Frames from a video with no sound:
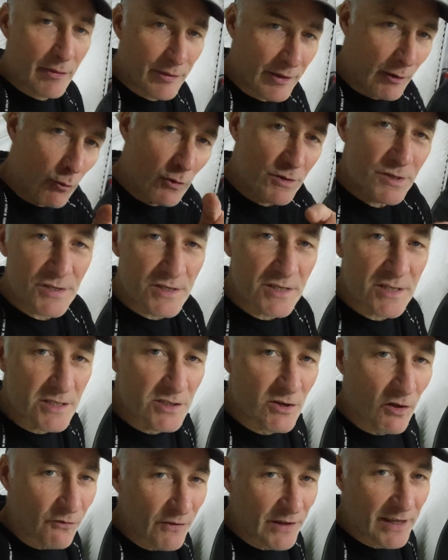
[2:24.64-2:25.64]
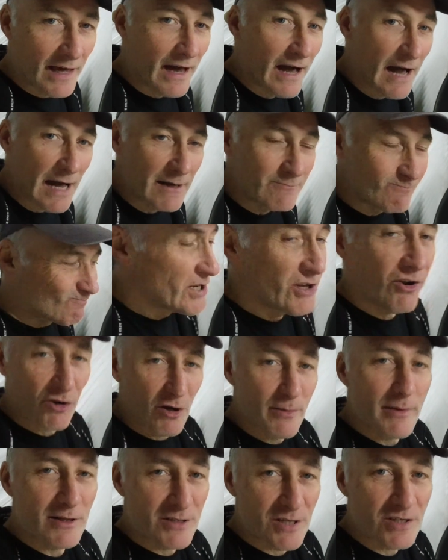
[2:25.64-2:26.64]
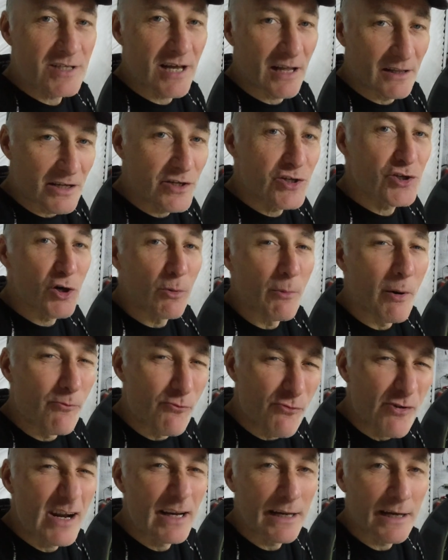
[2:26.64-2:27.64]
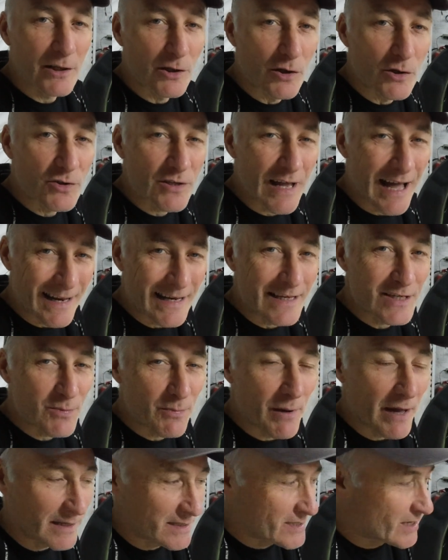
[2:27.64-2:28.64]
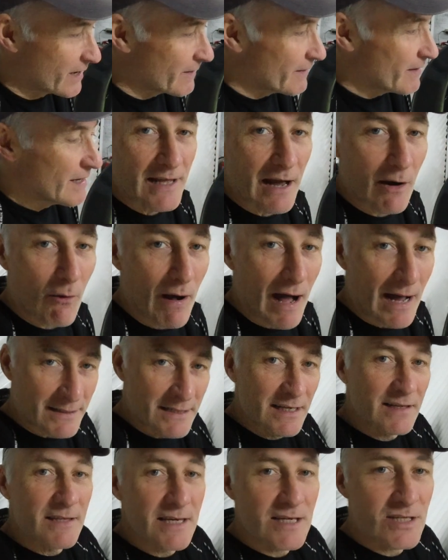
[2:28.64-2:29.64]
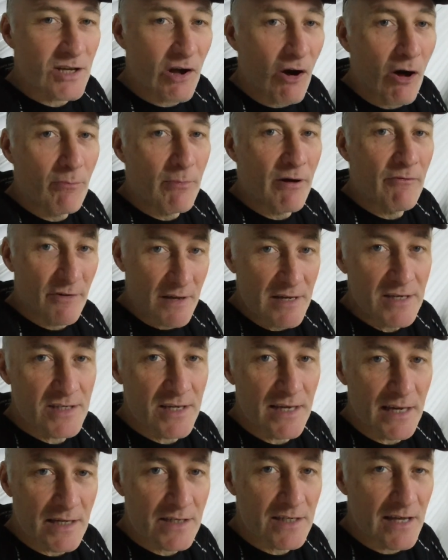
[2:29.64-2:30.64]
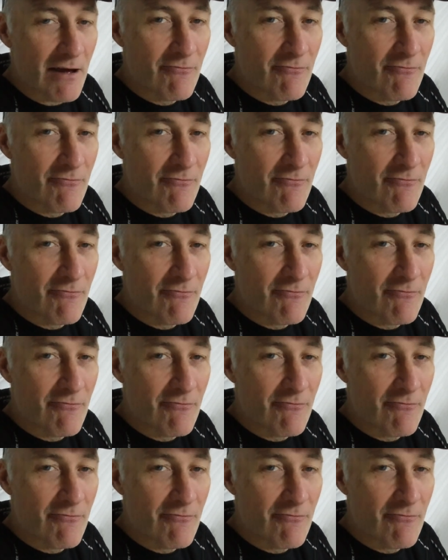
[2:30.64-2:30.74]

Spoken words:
I think once this is on the car, you're not going to be able to tell unless you come up really close and inspect it. Now, I did this on my V6.